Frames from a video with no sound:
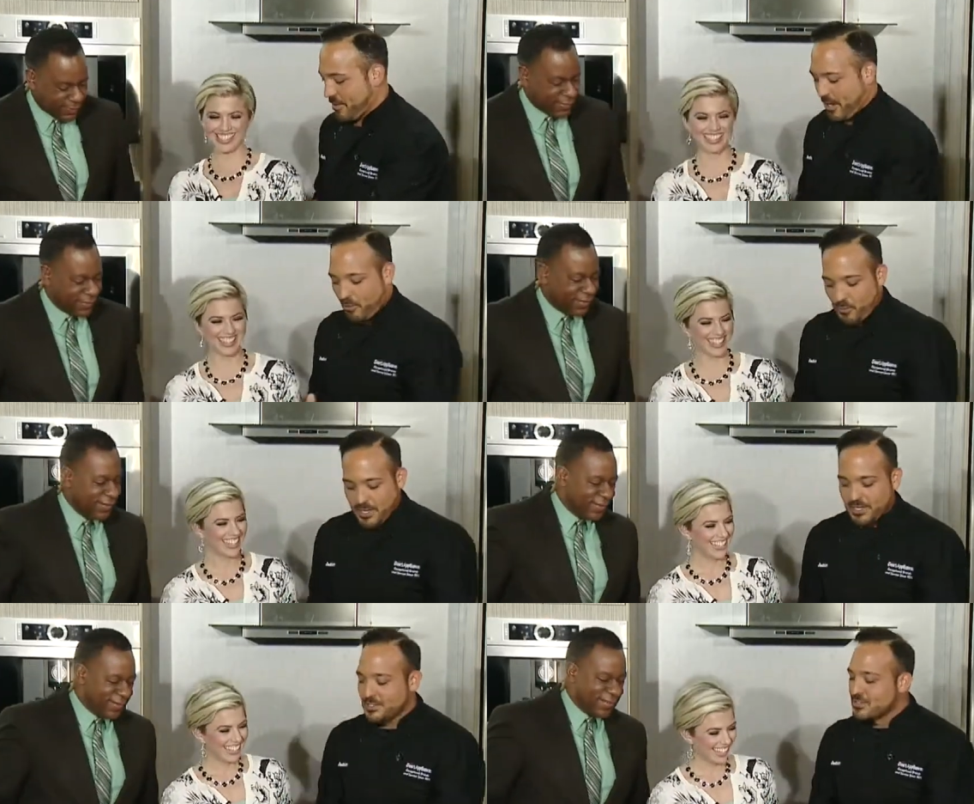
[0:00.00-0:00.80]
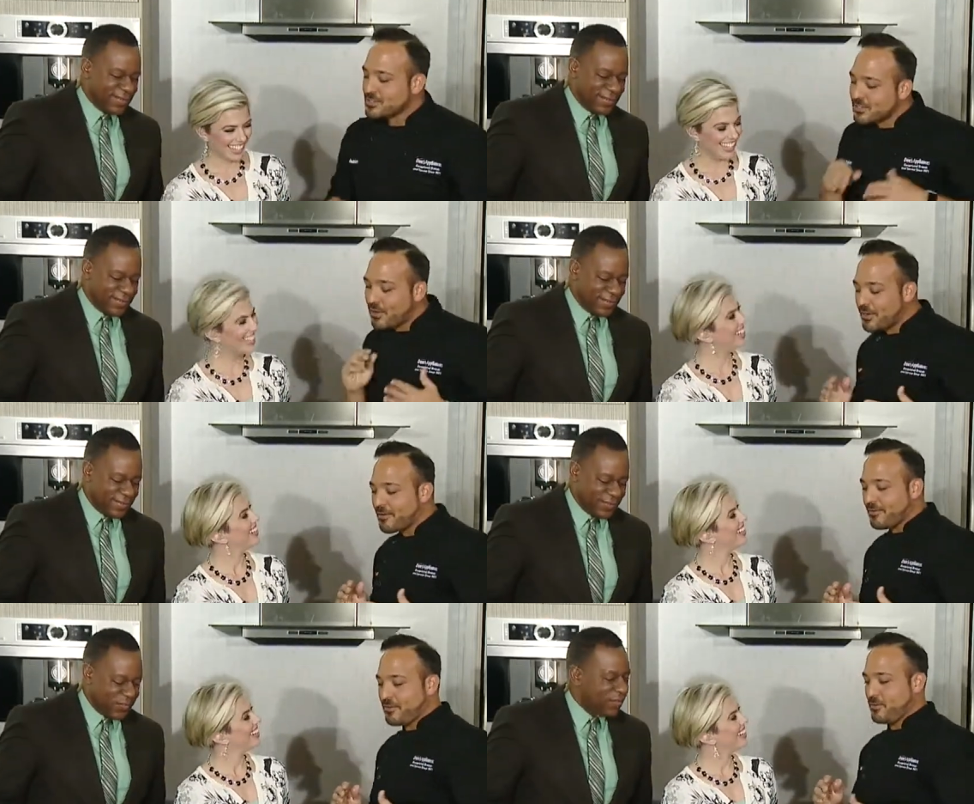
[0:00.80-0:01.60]
Speaker 1: Now we can start
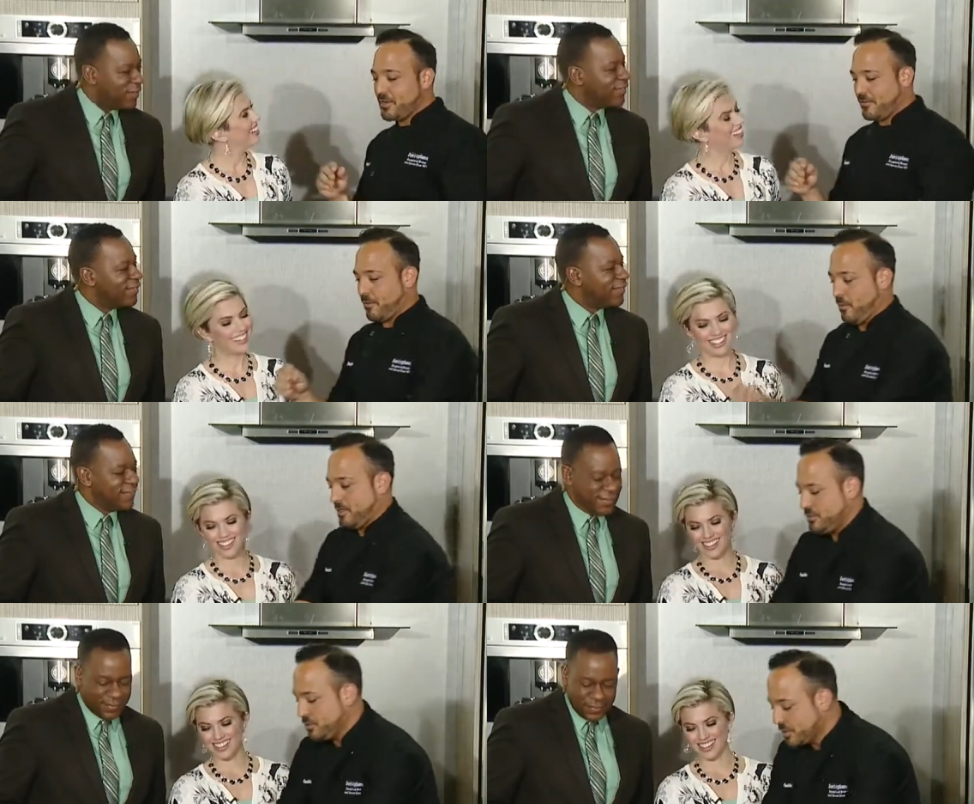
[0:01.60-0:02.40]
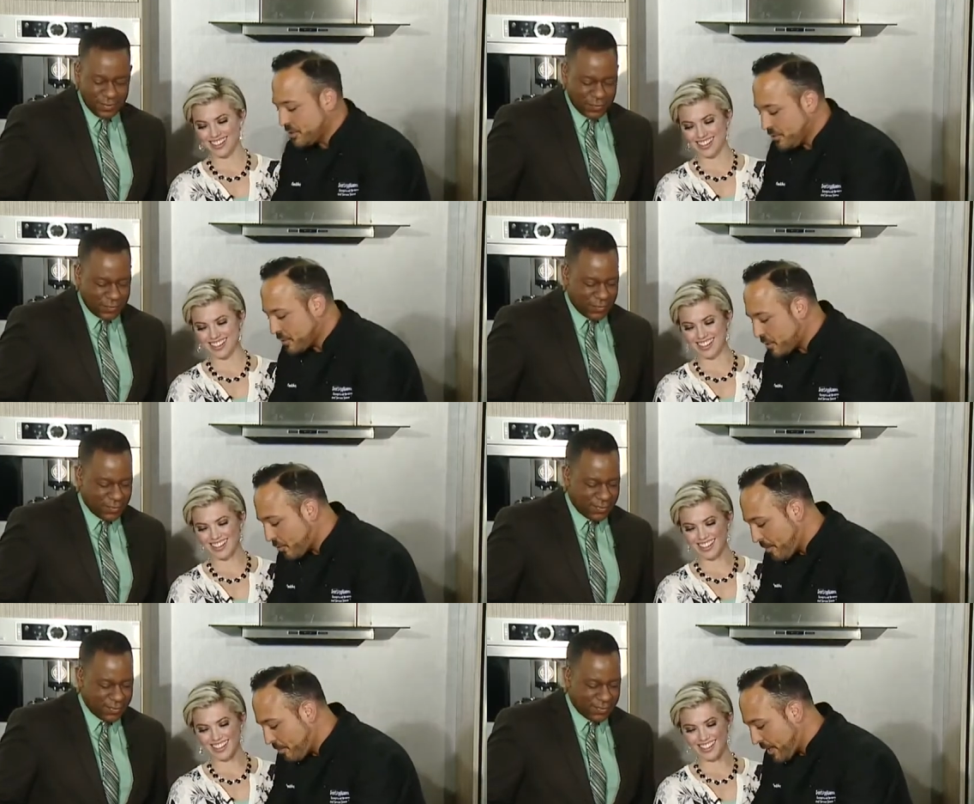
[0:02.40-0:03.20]
a few different ones. You could do the
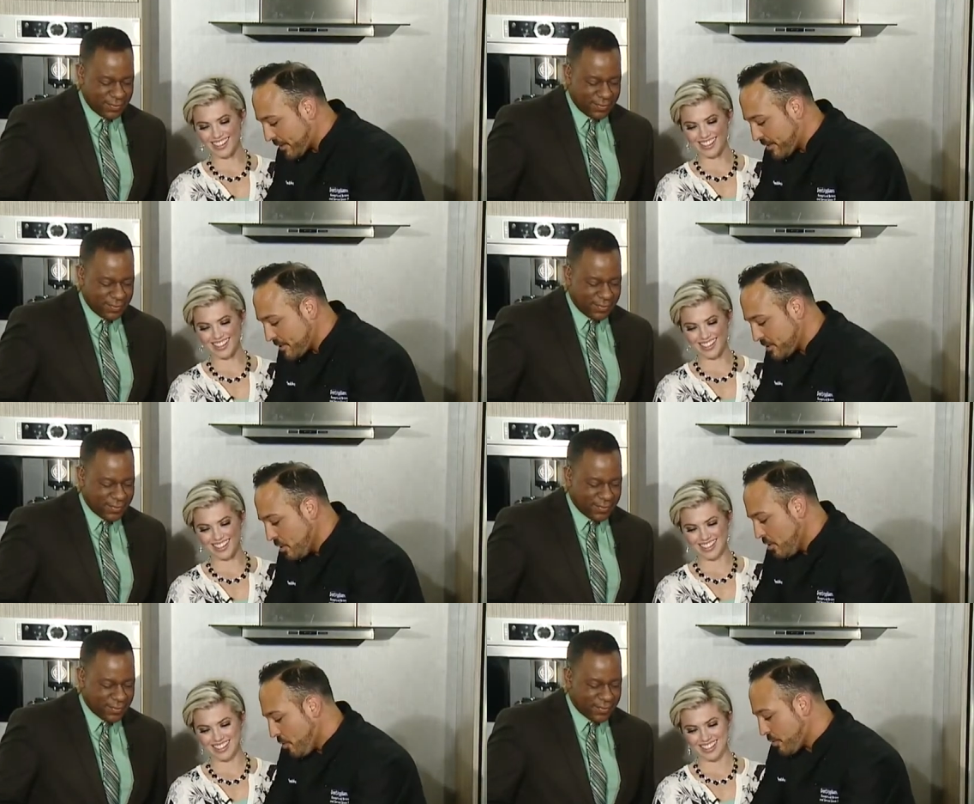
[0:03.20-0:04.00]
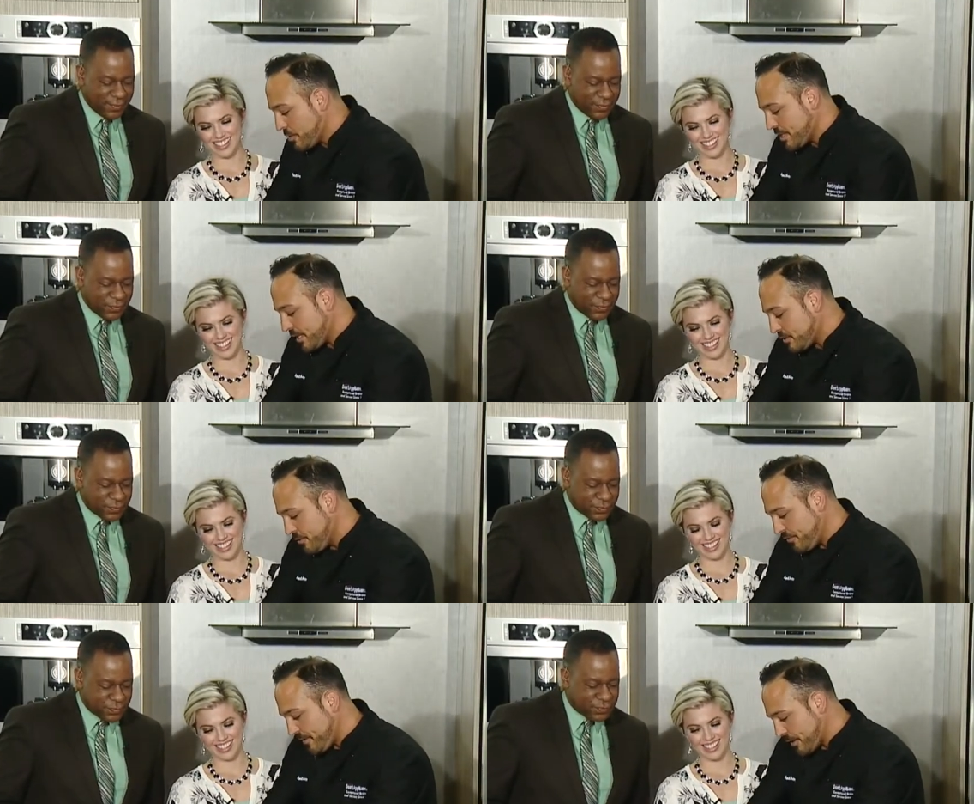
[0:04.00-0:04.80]
crimp like this, where you take
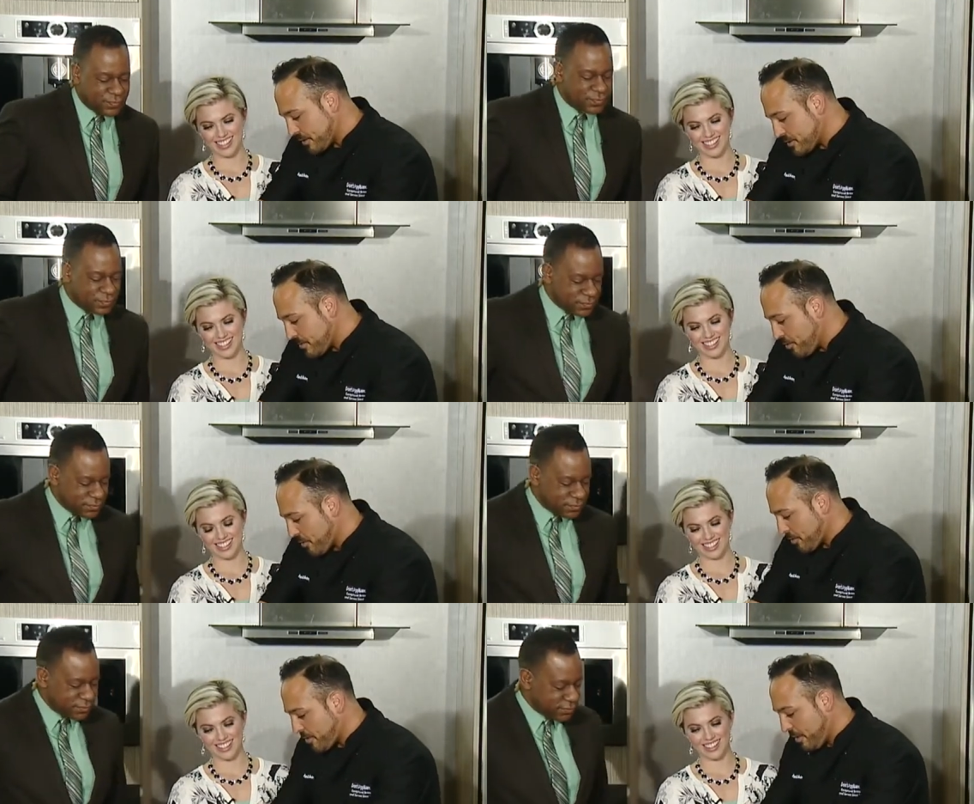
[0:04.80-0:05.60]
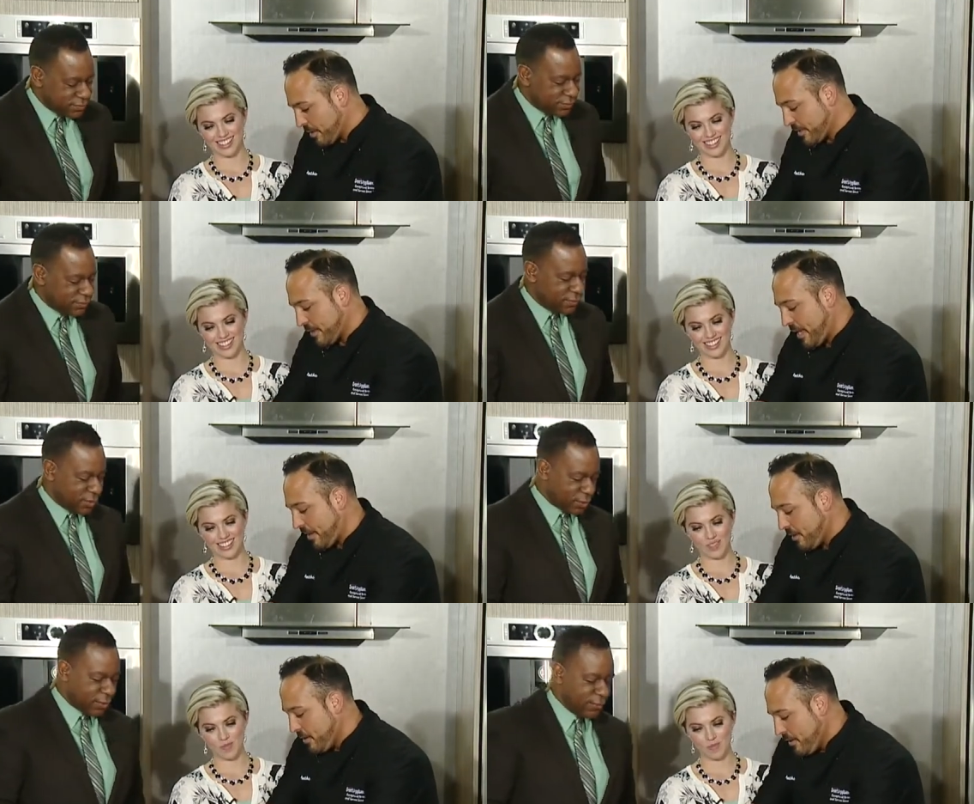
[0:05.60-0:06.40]
two fingers and put your thumb like
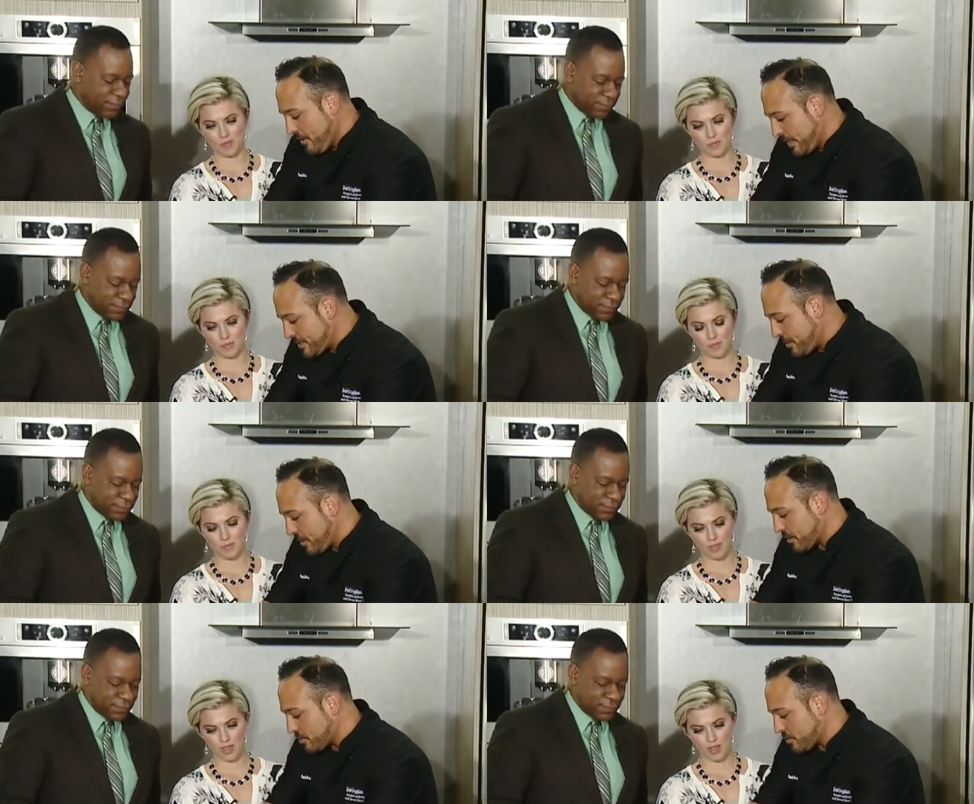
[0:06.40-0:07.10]
that. Okay. Mm-hmm. That's how you get